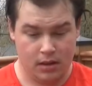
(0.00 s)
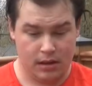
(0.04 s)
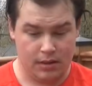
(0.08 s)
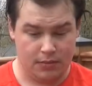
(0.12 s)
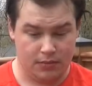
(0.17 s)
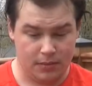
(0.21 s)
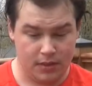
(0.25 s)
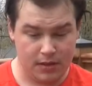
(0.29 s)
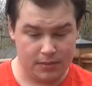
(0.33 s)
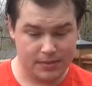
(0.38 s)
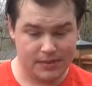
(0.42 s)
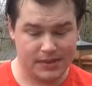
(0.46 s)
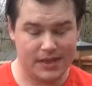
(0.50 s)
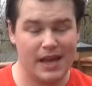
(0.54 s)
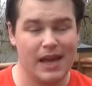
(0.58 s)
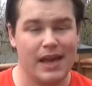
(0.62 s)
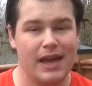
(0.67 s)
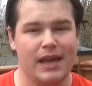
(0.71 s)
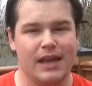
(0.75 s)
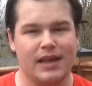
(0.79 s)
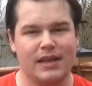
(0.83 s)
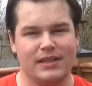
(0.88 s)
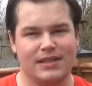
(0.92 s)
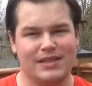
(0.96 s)
And what I'm
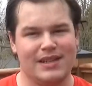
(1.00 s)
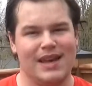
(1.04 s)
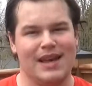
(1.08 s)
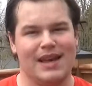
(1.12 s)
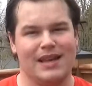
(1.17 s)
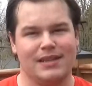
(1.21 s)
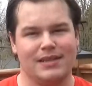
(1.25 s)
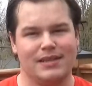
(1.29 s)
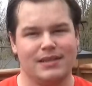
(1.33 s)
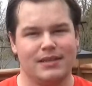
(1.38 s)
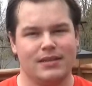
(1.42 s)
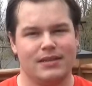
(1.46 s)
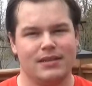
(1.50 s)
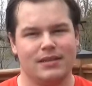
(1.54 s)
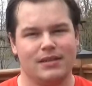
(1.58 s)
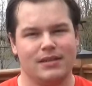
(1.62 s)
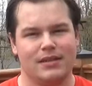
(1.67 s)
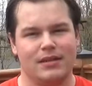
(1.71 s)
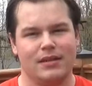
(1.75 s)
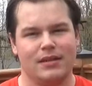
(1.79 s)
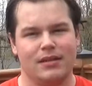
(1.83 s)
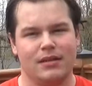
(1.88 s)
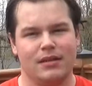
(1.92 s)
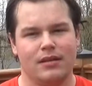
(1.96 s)
saying is that
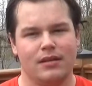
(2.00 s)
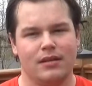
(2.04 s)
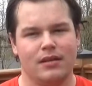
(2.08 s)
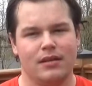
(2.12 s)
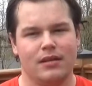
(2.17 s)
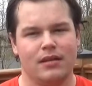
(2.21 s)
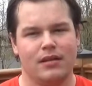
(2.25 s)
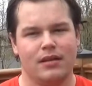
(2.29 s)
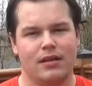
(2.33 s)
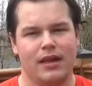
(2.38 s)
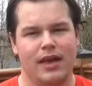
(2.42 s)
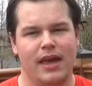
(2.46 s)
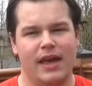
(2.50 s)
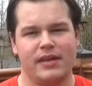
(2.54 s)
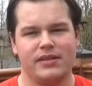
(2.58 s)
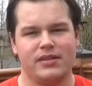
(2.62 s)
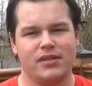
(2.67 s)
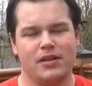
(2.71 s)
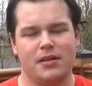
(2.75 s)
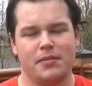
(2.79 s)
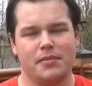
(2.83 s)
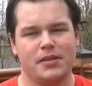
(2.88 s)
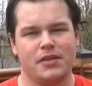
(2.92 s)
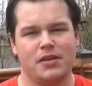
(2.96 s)

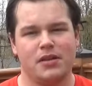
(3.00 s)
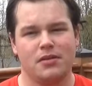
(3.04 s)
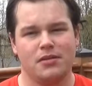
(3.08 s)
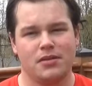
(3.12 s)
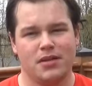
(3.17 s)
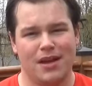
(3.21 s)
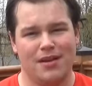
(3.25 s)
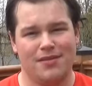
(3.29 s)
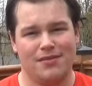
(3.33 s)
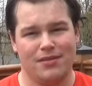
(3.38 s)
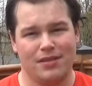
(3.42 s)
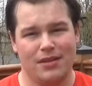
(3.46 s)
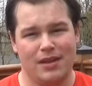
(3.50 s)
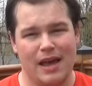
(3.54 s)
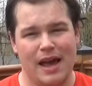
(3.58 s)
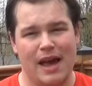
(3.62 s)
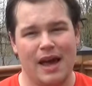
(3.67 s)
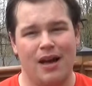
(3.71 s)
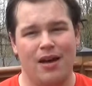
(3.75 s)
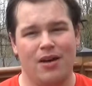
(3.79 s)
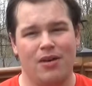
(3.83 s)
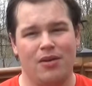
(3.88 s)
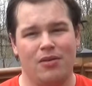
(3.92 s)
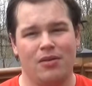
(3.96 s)
canceled episodes have
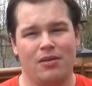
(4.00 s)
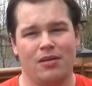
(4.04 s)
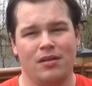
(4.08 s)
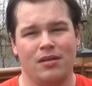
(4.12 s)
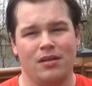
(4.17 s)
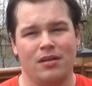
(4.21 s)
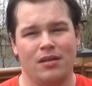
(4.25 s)
now